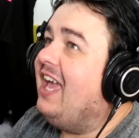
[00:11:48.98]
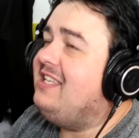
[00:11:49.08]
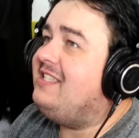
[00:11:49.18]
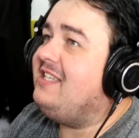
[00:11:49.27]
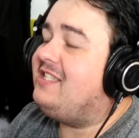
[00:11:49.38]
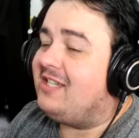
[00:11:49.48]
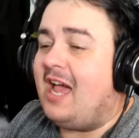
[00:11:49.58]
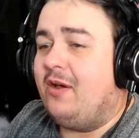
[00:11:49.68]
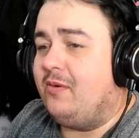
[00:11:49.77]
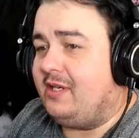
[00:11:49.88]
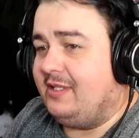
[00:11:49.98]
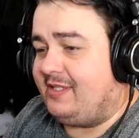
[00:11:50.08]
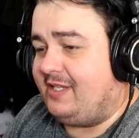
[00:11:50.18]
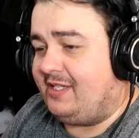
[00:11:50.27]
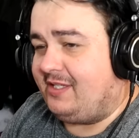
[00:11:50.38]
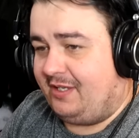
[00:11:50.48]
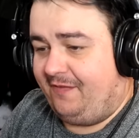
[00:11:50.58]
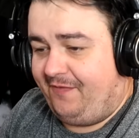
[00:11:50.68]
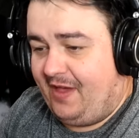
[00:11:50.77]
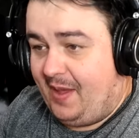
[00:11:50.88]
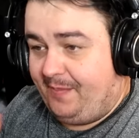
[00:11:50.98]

his channel consists of